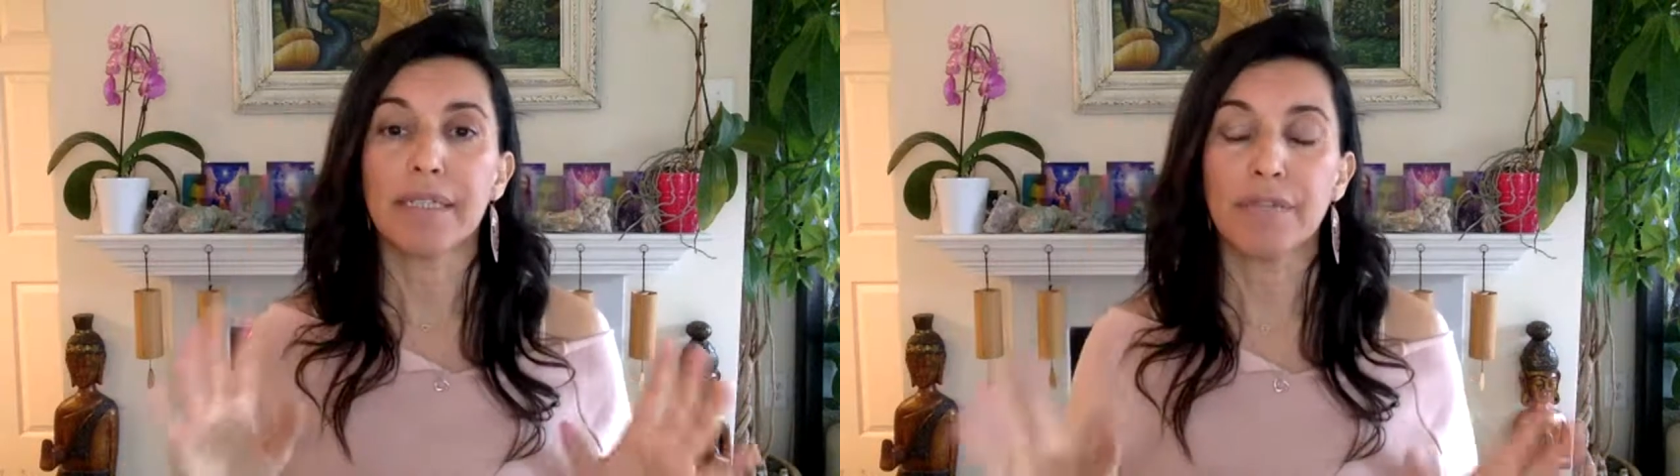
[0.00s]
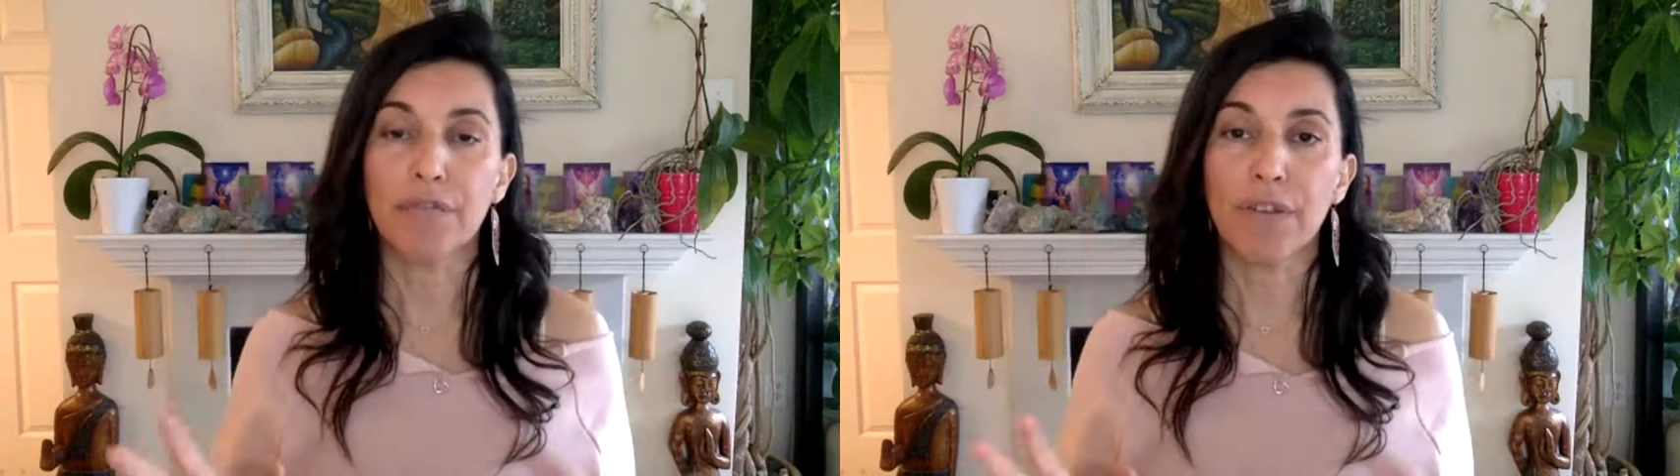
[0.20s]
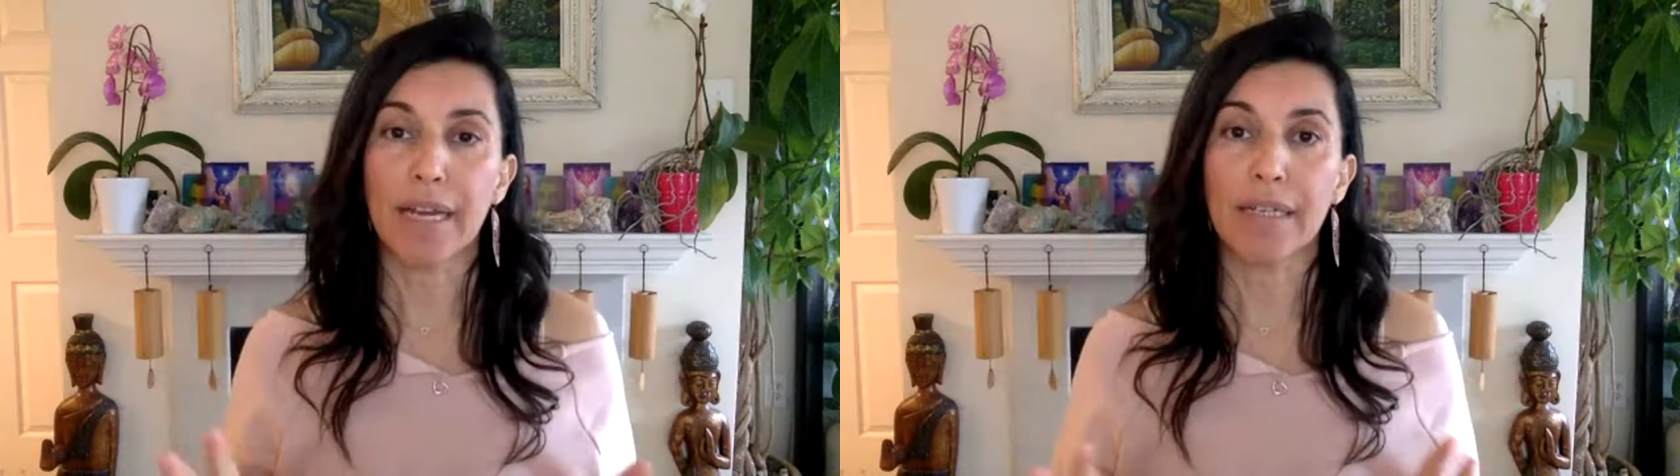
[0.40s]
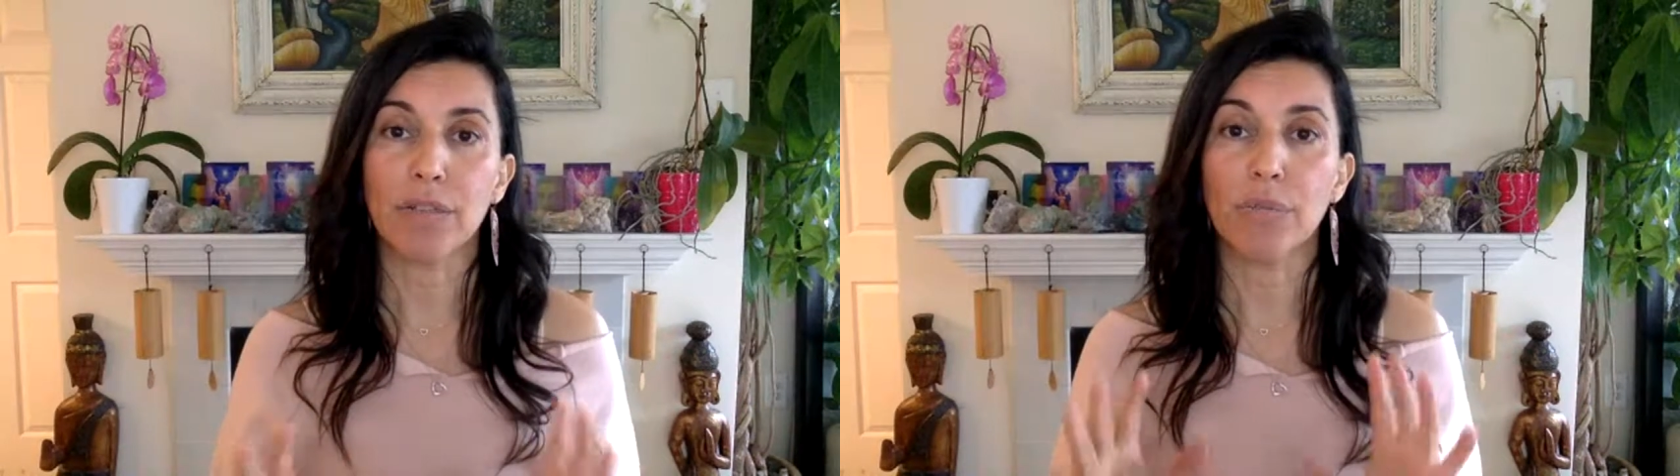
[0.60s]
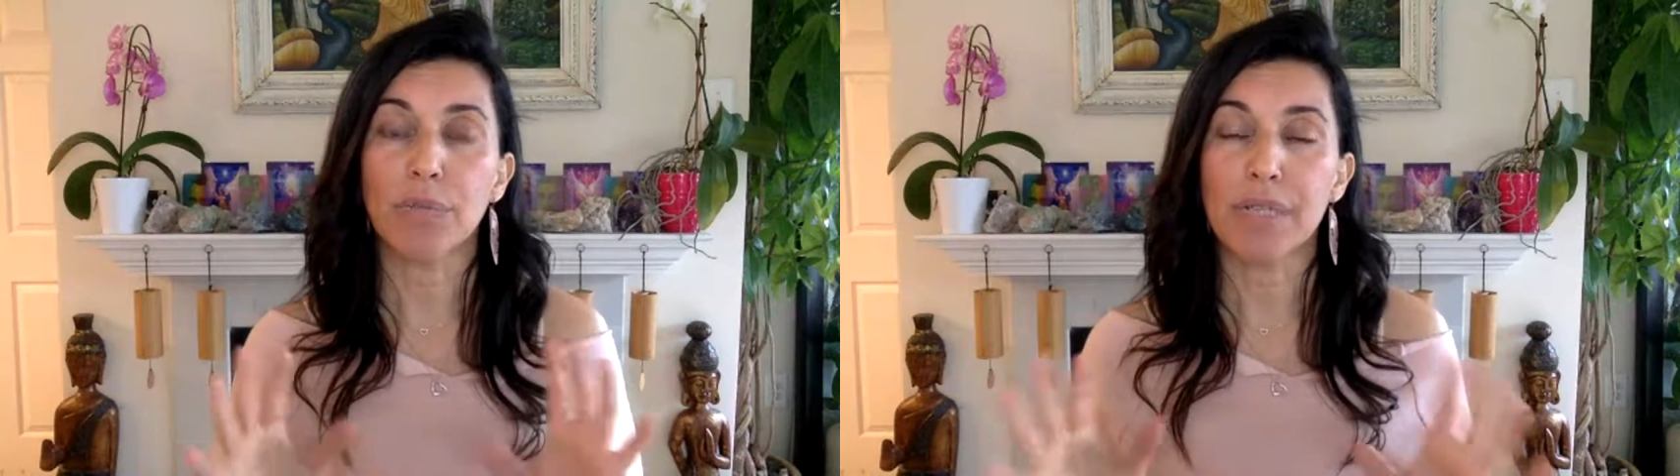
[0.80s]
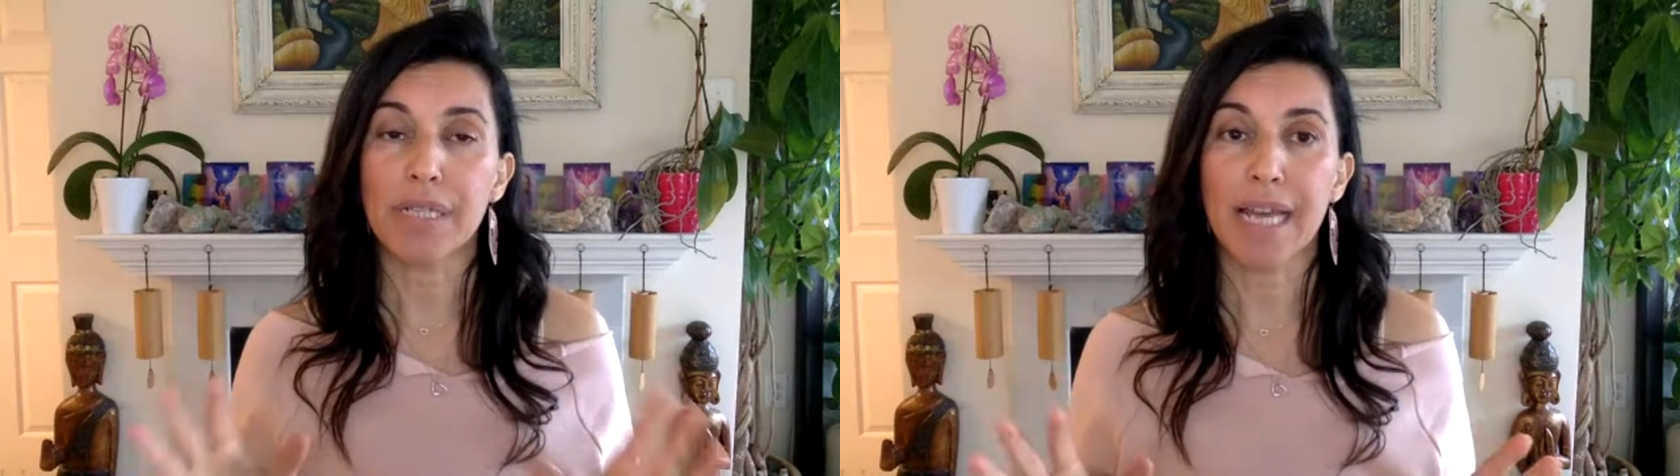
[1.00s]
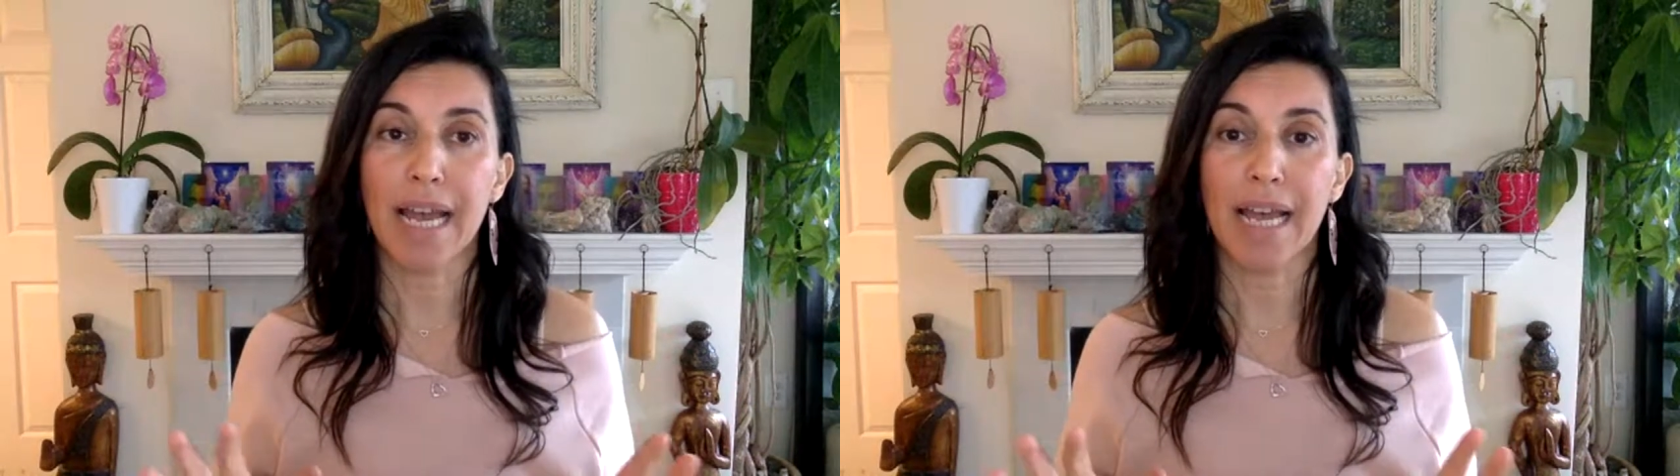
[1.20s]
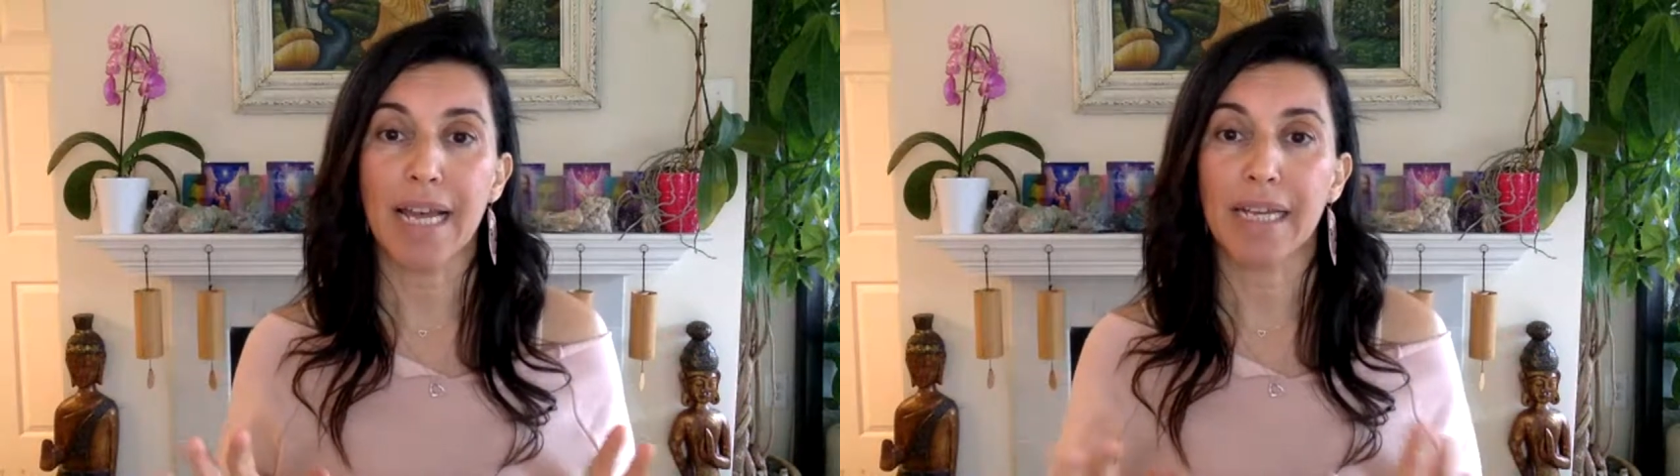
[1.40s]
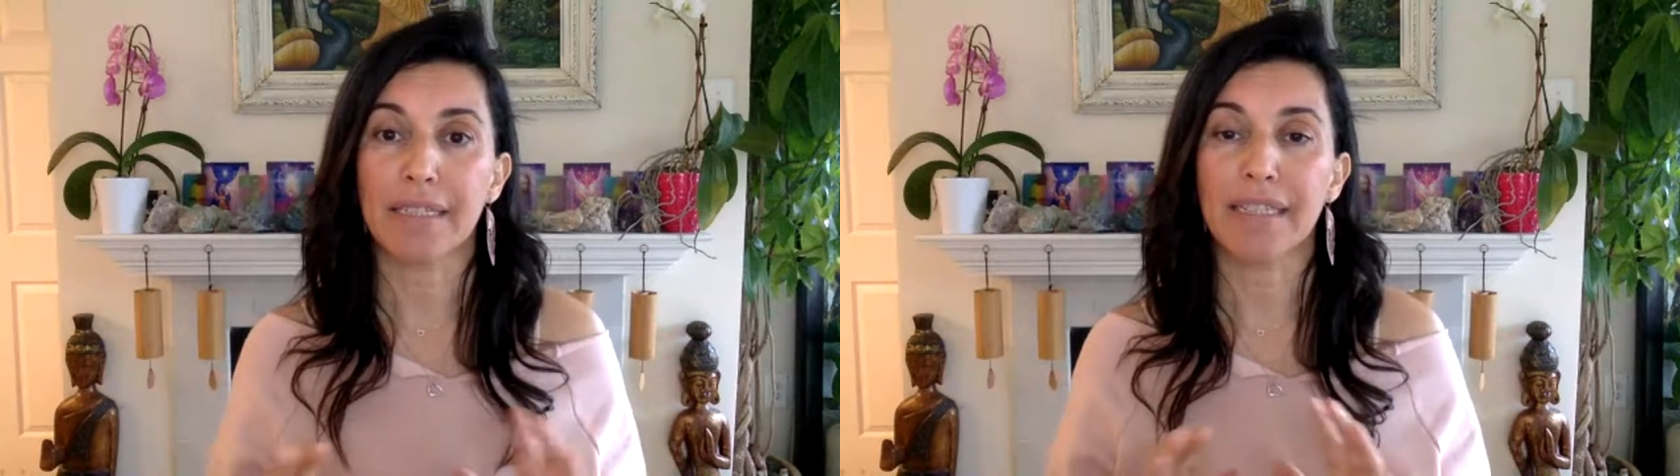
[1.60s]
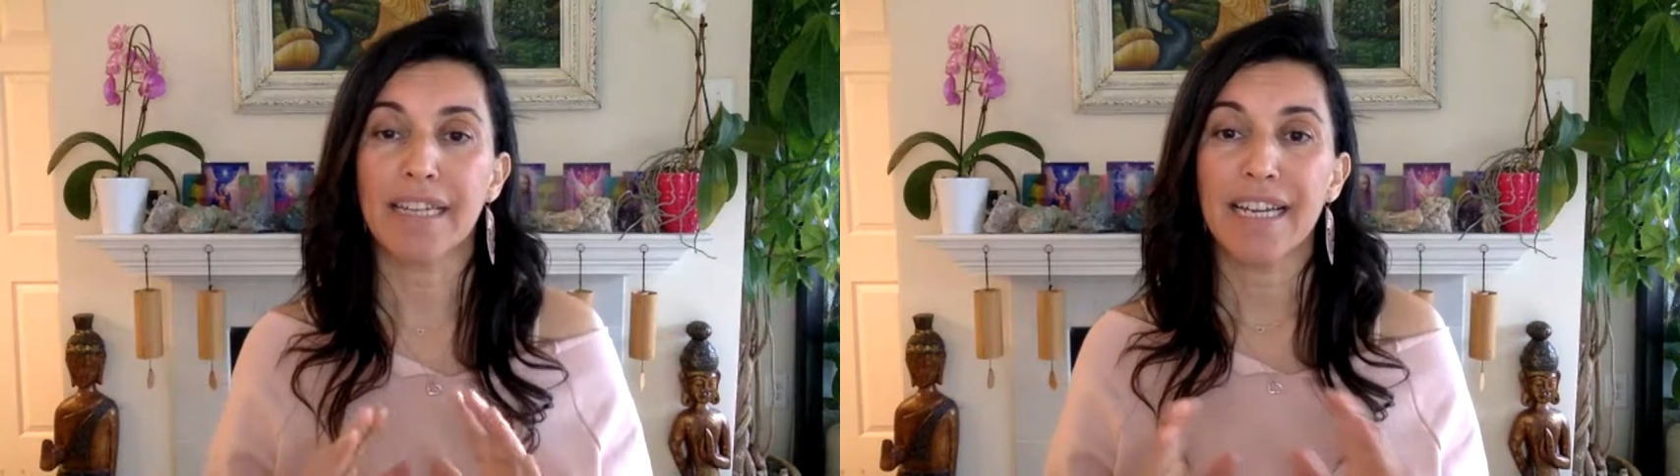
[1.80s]
defend or
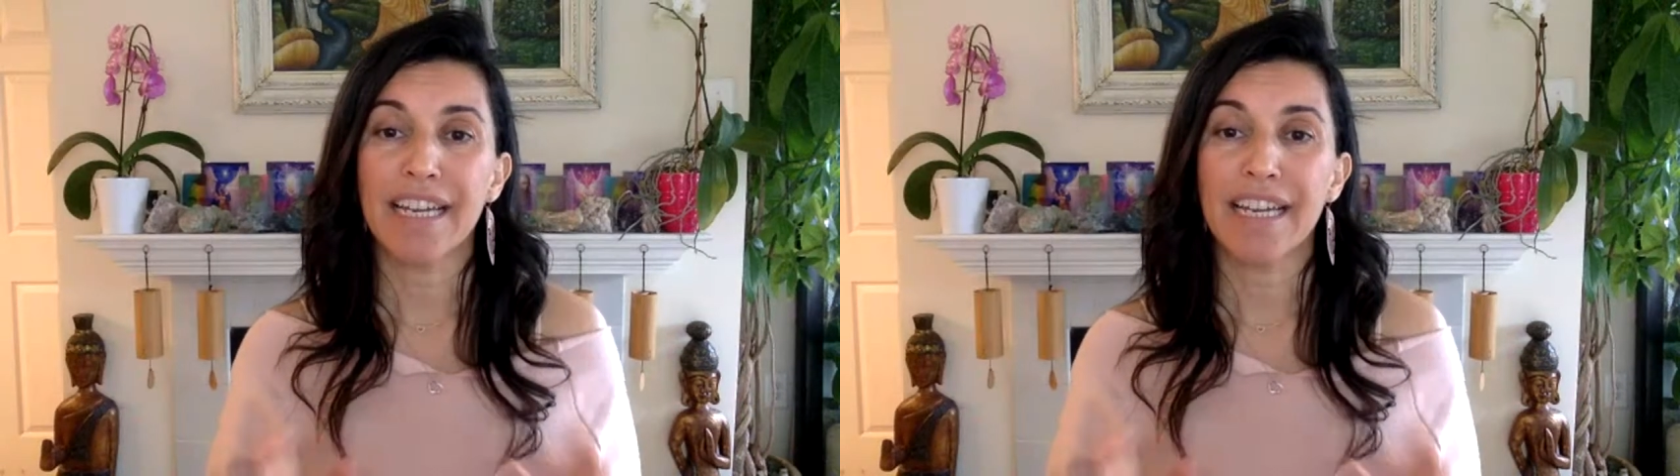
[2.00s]
protect.